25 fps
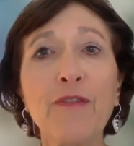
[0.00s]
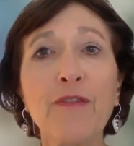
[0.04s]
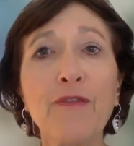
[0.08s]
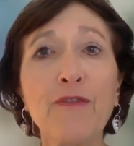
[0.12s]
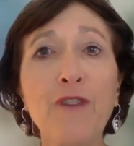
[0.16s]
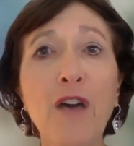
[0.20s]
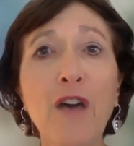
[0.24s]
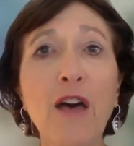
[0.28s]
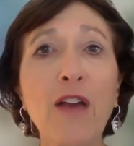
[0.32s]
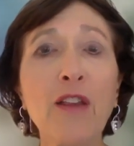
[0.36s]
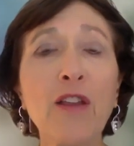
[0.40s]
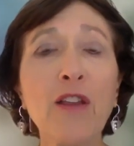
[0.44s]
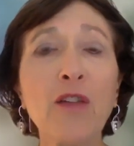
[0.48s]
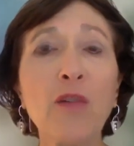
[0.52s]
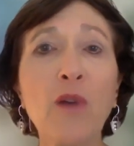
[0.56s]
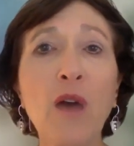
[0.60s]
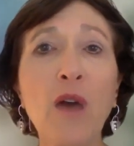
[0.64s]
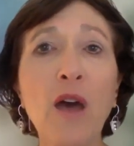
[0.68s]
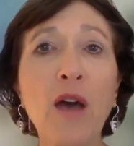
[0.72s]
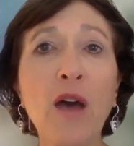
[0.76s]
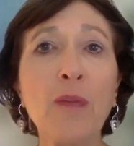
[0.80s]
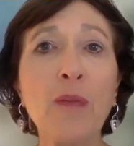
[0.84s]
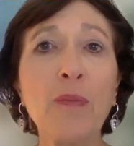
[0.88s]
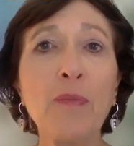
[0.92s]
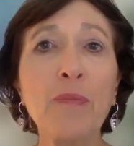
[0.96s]
Follow
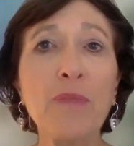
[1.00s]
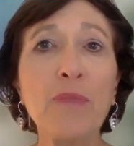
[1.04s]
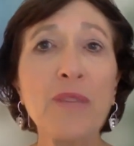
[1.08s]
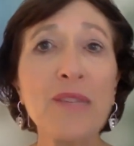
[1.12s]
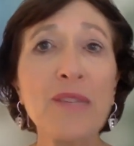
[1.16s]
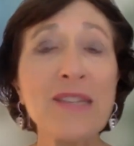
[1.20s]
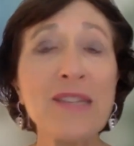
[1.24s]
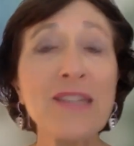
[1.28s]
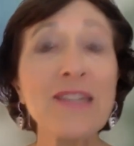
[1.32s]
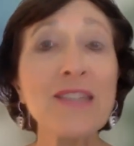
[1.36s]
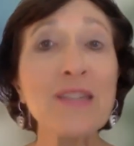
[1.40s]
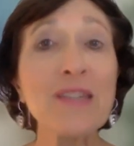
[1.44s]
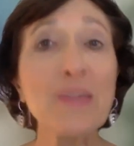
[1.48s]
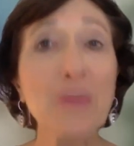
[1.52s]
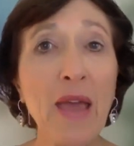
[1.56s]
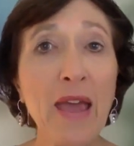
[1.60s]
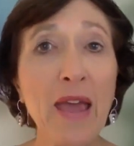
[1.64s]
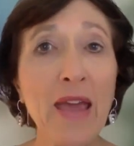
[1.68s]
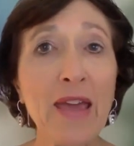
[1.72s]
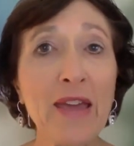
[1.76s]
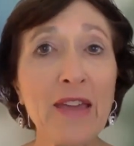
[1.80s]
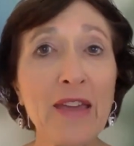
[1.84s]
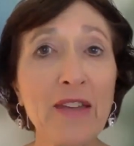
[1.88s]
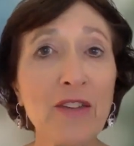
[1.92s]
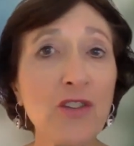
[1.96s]
Up business
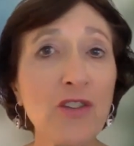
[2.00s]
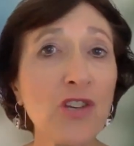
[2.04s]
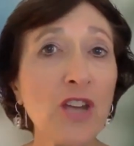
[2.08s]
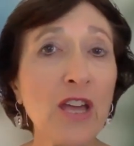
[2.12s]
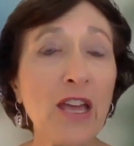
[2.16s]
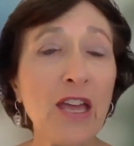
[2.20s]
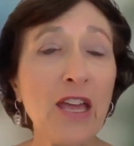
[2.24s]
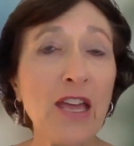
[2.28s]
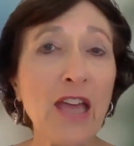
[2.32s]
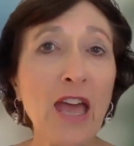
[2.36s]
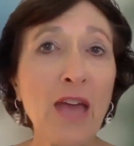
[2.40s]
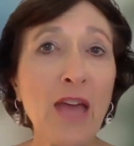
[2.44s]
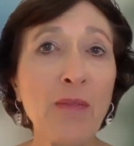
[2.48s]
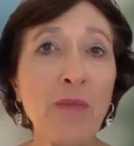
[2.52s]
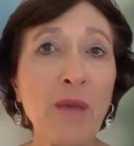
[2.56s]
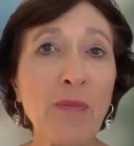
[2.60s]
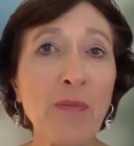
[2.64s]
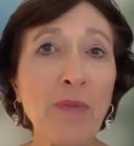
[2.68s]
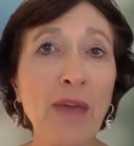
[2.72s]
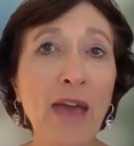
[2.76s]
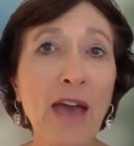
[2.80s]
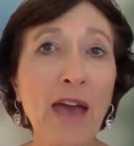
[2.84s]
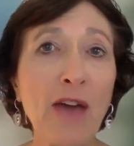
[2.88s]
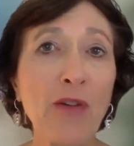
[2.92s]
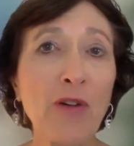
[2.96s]
page, and my
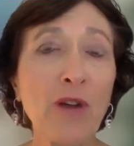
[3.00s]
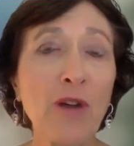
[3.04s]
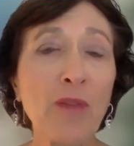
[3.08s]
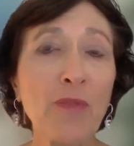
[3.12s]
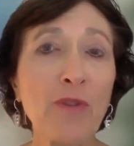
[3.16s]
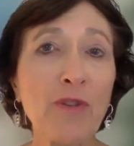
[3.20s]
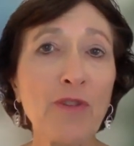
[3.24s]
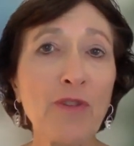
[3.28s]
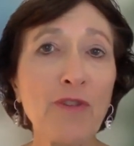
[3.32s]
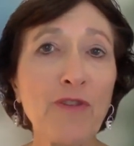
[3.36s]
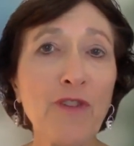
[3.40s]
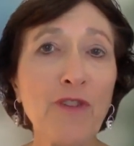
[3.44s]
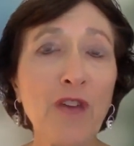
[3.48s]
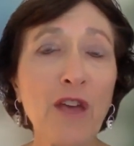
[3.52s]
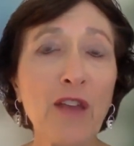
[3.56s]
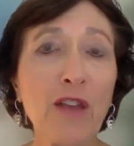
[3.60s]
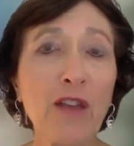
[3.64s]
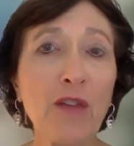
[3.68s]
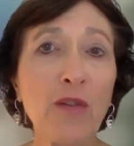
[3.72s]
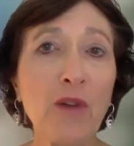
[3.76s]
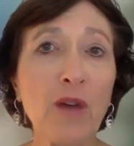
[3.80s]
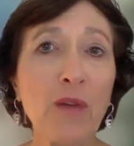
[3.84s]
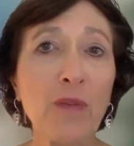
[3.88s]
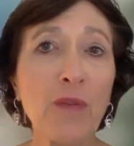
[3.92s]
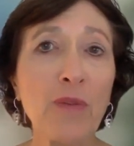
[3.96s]
Power Up Your
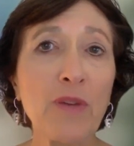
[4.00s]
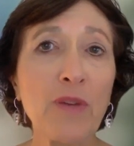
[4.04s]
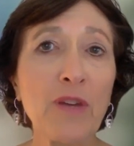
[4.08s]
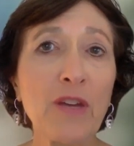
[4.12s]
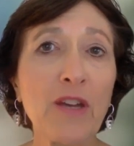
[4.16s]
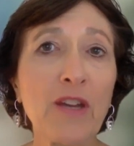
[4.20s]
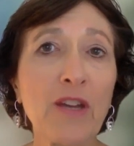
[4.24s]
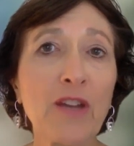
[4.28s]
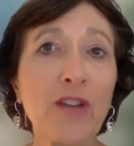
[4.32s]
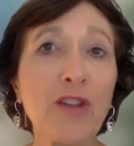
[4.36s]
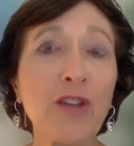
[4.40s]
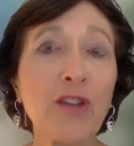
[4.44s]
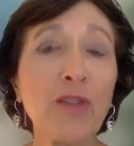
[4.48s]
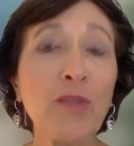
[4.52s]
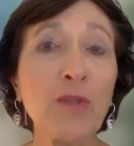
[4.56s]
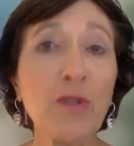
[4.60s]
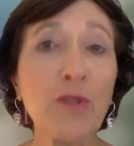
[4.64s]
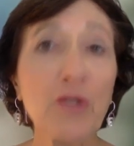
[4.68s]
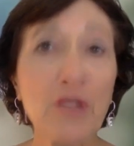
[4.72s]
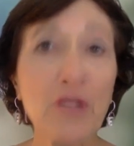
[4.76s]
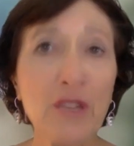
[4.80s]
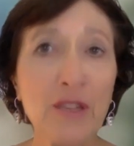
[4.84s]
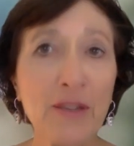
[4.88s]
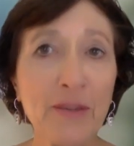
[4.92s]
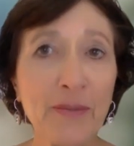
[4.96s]
Follow Up
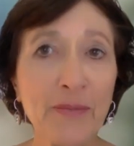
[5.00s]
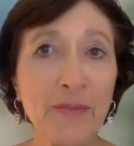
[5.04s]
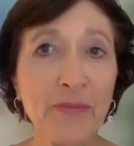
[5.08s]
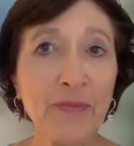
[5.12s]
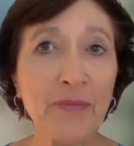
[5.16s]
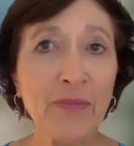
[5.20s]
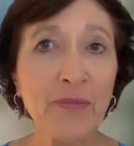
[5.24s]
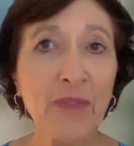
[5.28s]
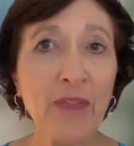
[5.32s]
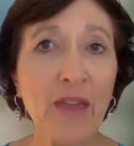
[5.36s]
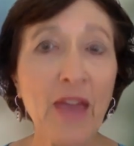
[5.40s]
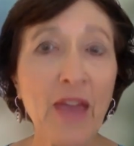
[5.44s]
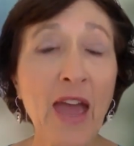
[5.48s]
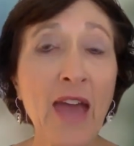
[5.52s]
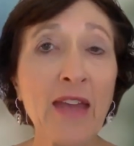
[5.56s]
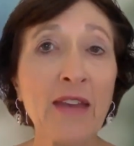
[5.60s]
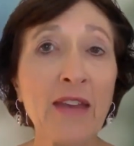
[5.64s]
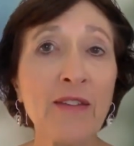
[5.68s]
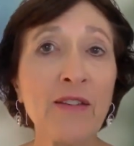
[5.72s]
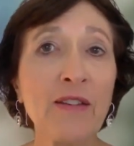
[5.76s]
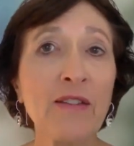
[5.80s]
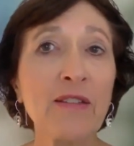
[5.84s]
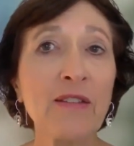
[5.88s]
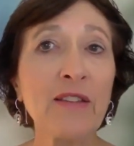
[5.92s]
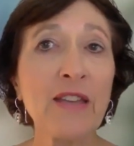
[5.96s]
community,
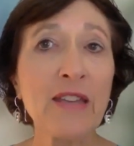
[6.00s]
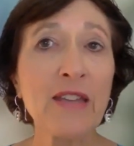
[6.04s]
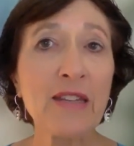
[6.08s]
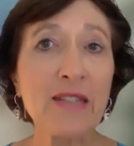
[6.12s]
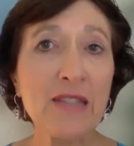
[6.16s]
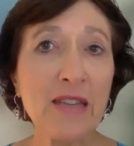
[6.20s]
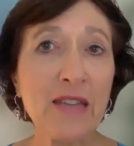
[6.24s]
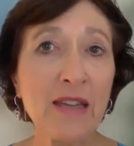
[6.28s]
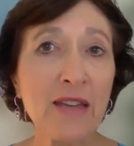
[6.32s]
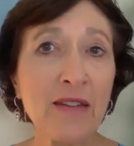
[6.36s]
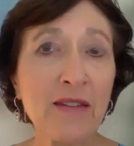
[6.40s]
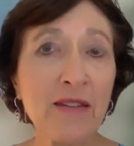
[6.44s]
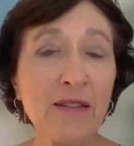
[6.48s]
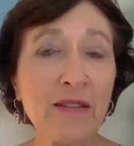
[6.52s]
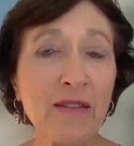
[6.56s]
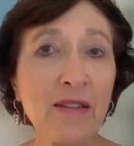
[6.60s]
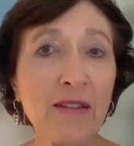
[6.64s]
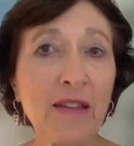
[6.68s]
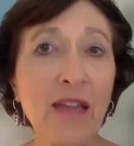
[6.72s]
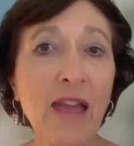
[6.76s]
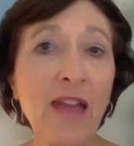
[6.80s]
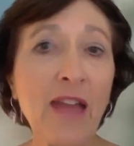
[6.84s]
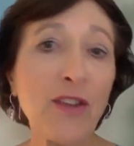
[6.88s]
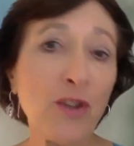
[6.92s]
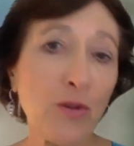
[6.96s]
and LinkedIn
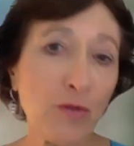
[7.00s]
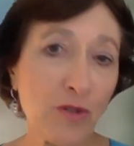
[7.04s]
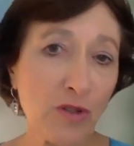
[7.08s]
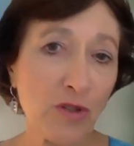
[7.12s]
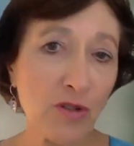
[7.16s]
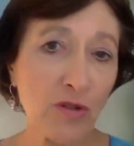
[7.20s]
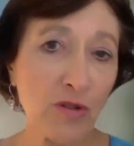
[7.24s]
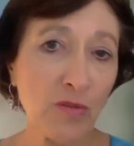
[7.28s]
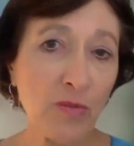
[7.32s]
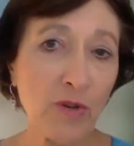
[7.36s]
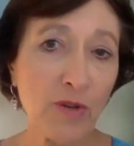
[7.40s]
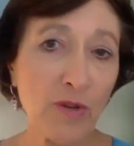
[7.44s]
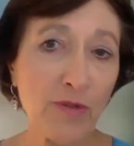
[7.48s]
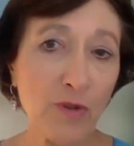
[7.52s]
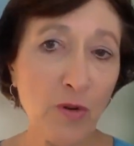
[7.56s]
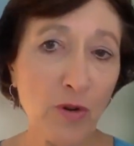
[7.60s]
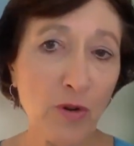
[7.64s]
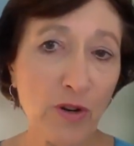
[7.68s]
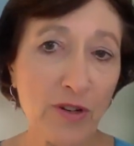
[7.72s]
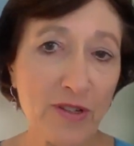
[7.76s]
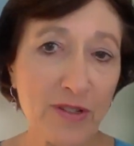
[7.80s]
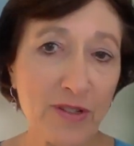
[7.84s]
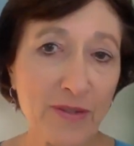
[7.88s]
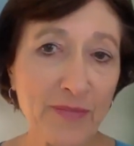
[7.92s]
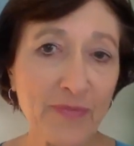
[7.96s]
and YouTube, of
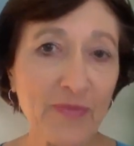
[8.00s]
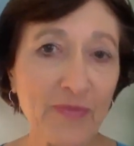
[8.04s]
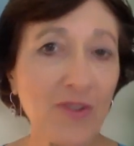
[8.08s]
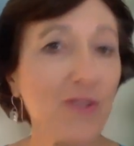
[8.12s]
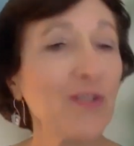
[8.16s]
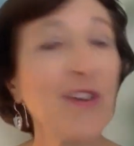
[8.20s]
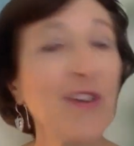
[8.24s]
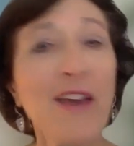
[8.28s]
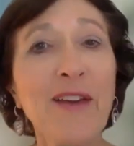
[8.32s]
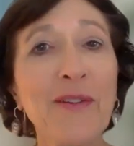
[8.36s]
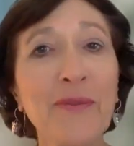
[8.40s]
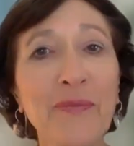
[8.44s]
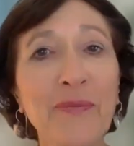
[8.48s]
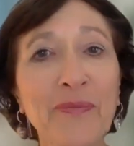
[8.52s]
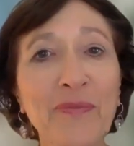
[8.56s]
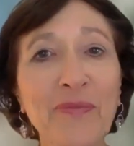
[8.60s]
course, okay?